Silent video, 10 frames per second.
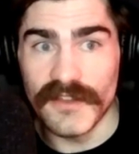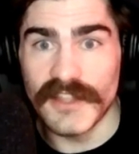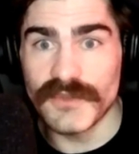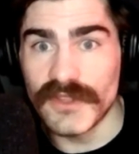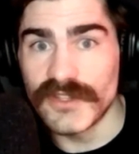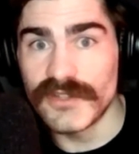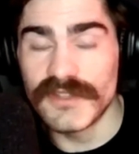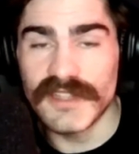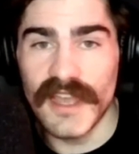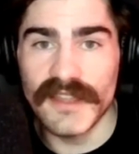that's what they're
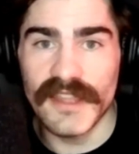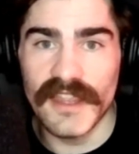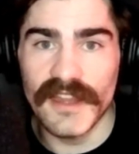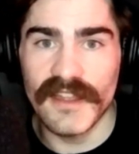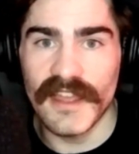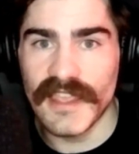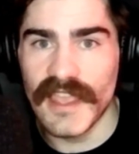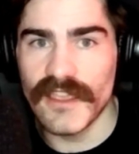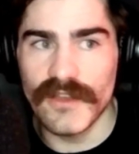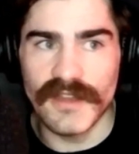doing down there. I
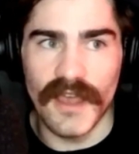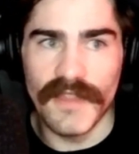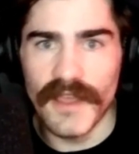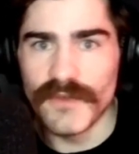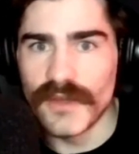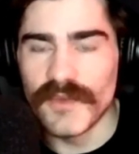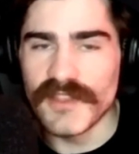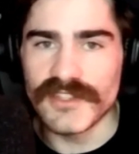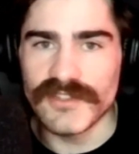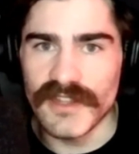can't go down that
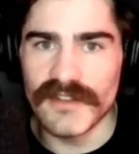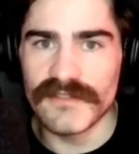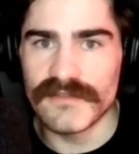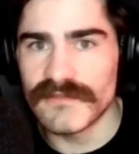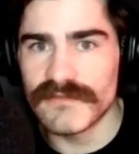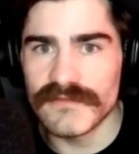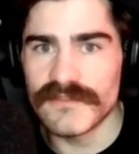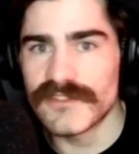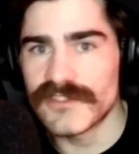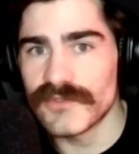one-way street.
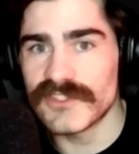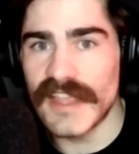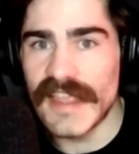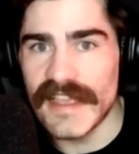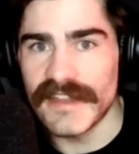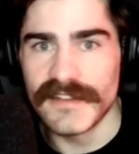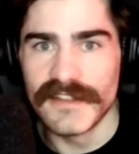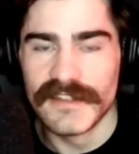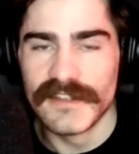Oh, it's so sad.